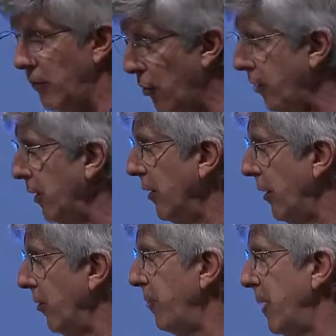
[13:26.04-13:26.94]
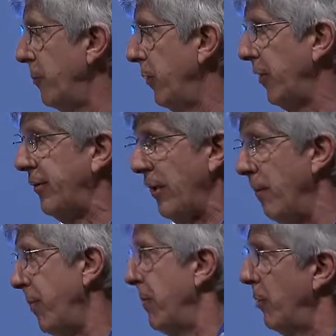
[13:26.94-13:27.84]
Nokia, other people that
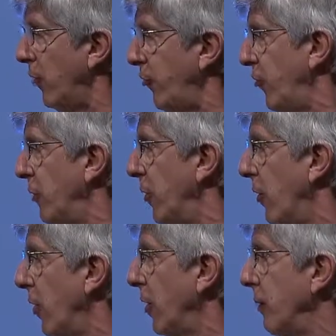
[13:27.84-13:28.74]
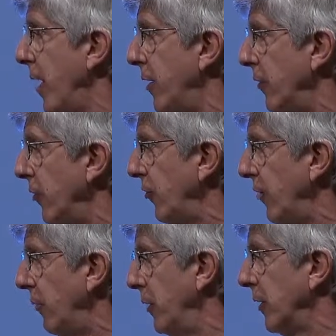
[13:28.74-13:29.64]
some people assume are our competitors, and
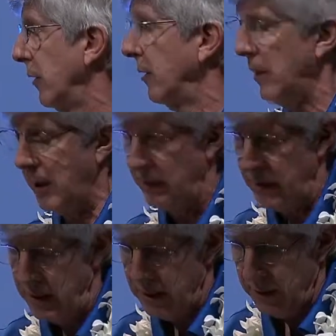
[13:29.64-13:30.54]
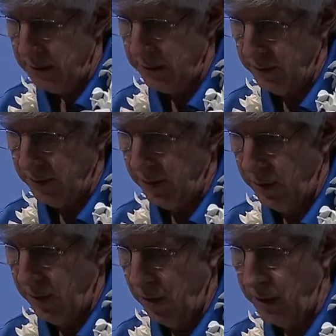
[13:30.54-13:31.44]
they really are not.
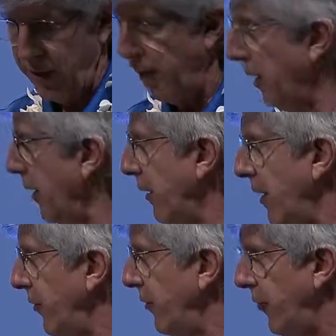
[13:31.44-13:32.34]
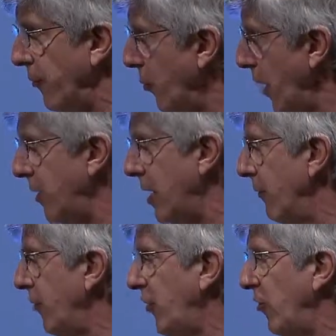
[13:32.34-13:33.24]
Nokia, and I've had some great
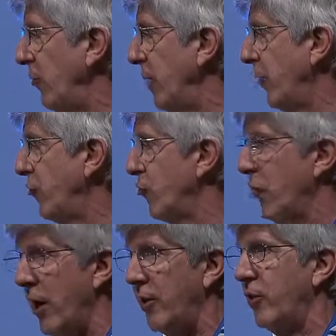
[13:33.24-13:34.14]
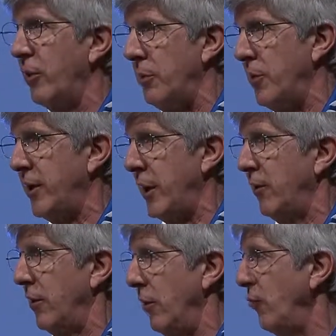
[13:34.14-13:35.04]
conversations about trying to
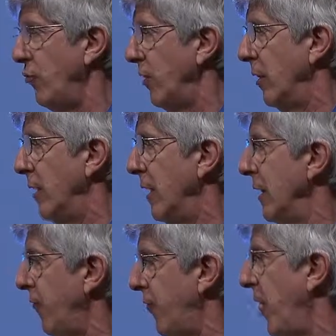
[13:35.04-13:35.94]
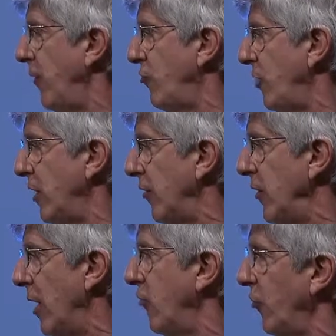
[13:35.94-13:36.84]
communicate the notion that 5G is
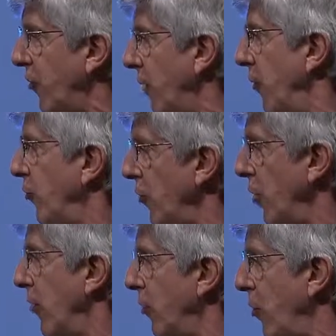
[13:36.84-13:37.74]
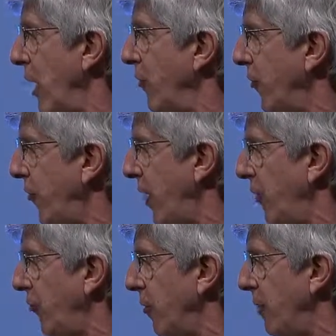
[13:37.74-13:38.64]
not just another turn of the crank for
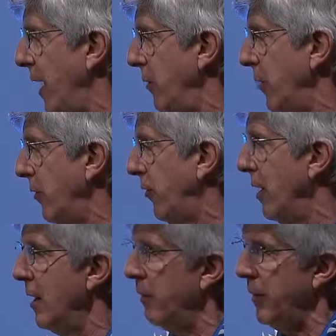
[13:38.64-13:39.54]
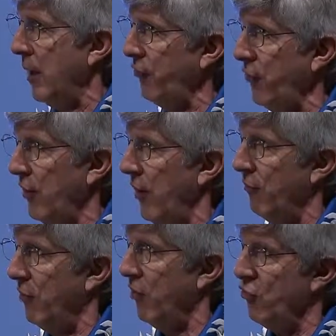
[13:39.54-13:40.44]
faster bandwidth, but now starting to have
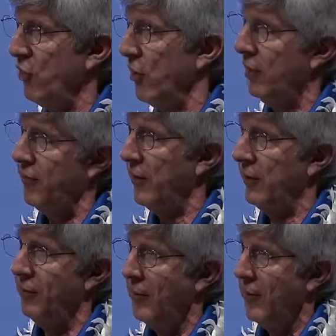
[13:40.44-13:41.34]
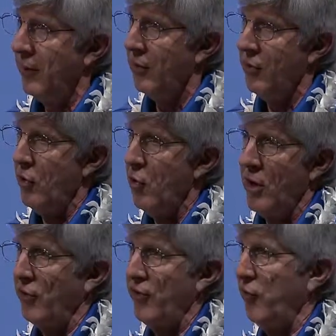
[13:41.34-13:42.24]
much more of a
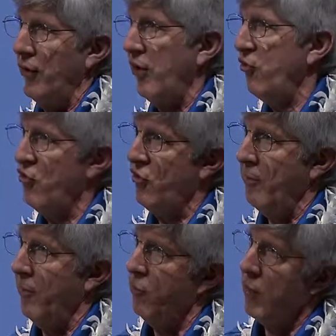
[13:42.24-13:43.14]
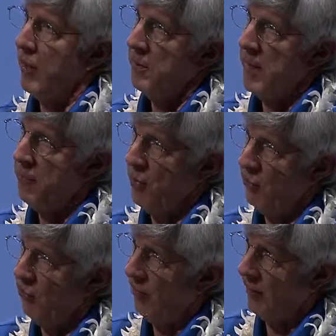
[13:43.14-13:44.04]
nuanced relationship of, well, am I
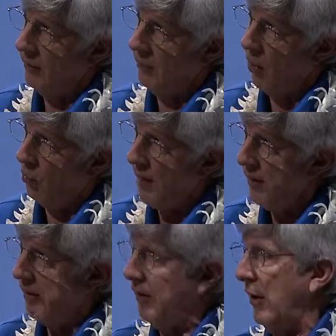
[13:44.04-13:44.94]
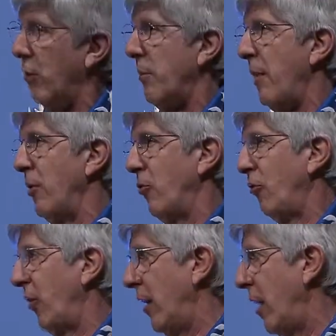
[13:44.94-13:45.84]
purchasing low latency, or am I
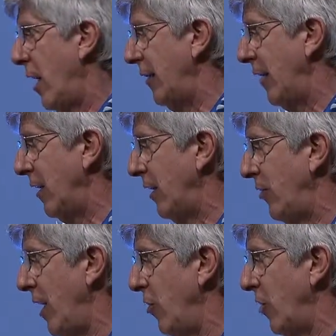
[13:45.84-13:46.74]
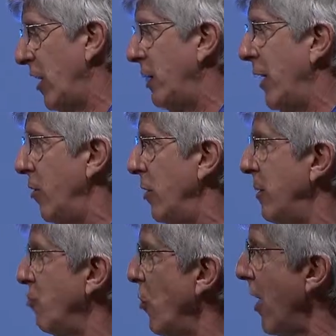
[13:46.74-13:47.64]
purchasing high data integrity? Am I going to
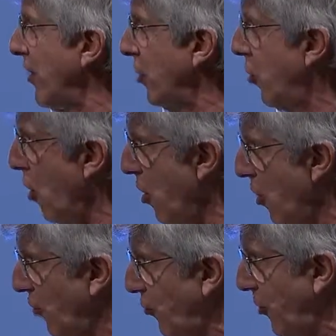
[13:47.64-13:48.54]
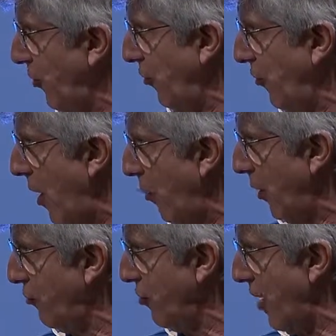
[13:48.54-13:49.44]
be driving cars with this
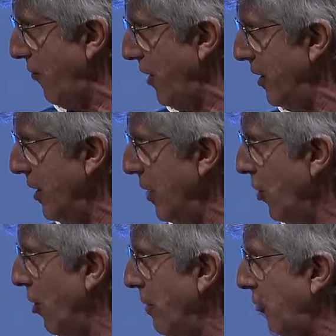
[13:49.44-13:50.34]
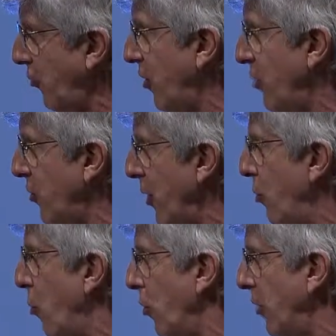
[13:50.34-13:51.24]
network traffic, or am I just going to be doing
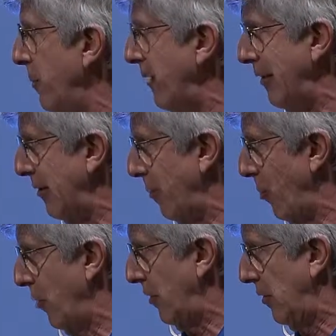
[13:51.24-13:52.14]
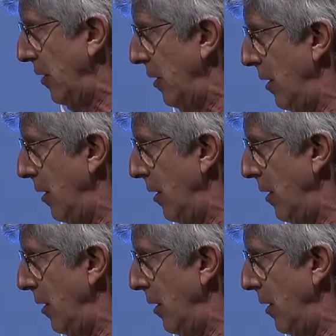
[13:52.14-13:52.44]
quarterly business reports?